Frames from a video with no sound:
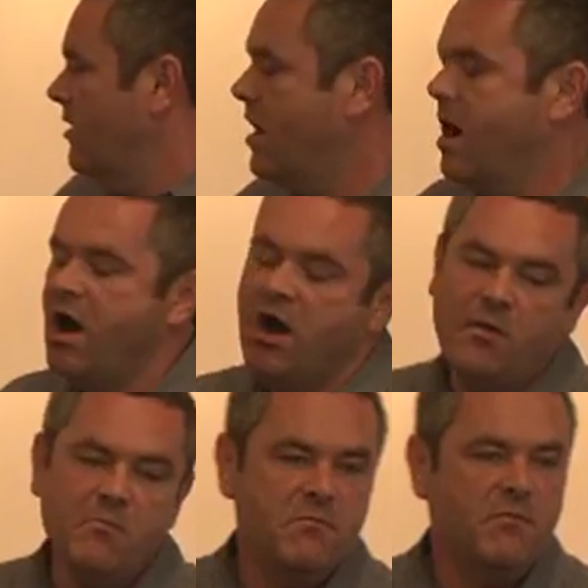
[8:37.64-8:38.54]
Oh,
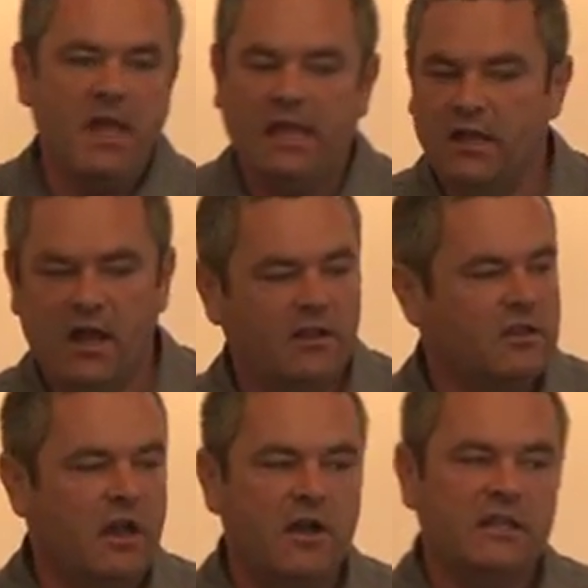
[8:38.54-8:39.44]
mate, I
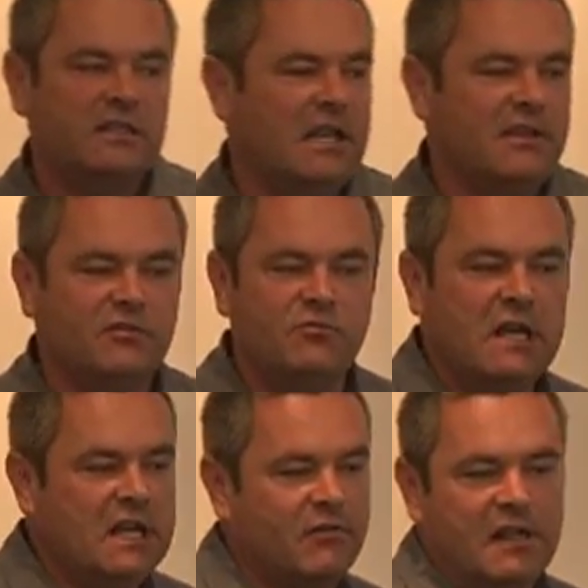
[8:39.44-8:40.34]
could tell you this
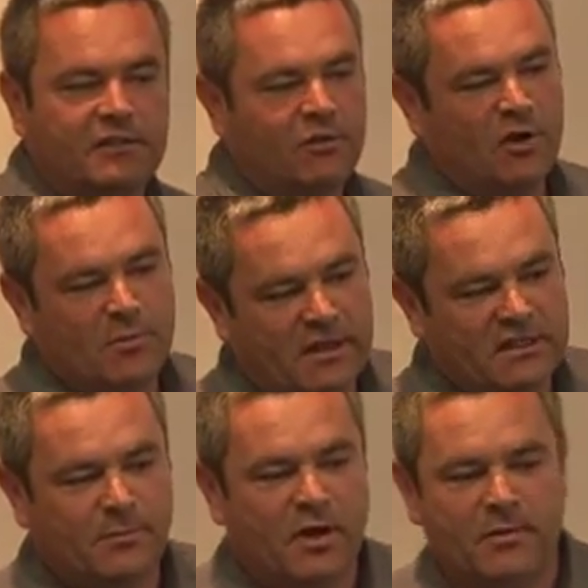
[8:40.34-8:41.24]
really great story about the
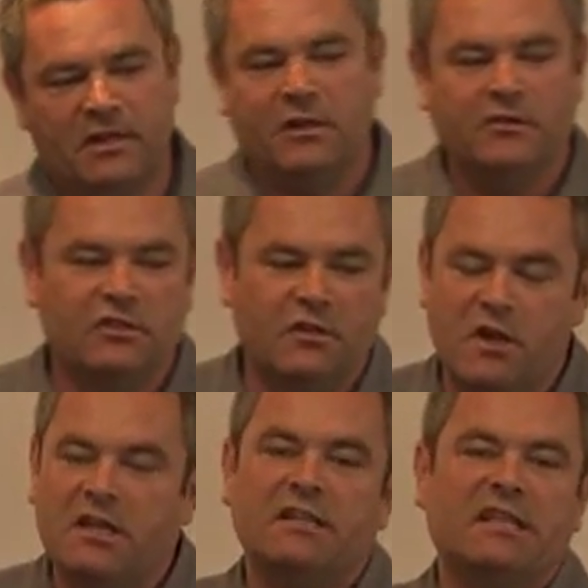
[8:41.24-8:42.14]
Department of Culture.
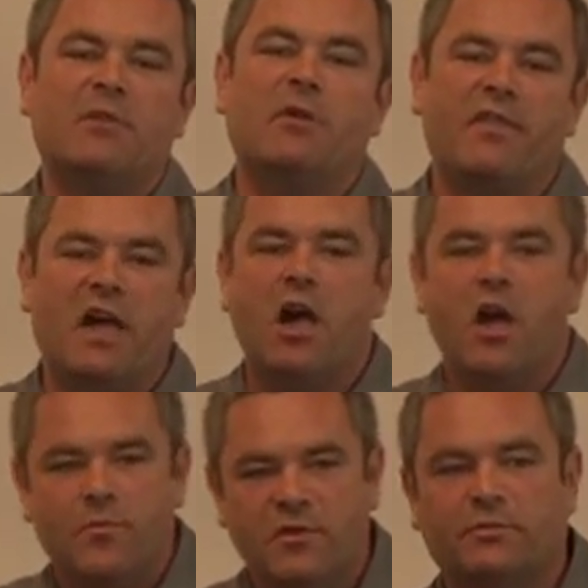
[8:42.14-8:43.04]
When I said about that
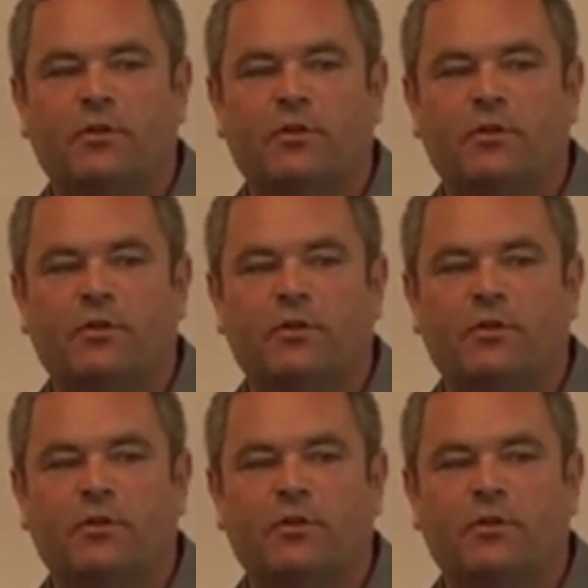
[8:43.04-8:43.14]
homeless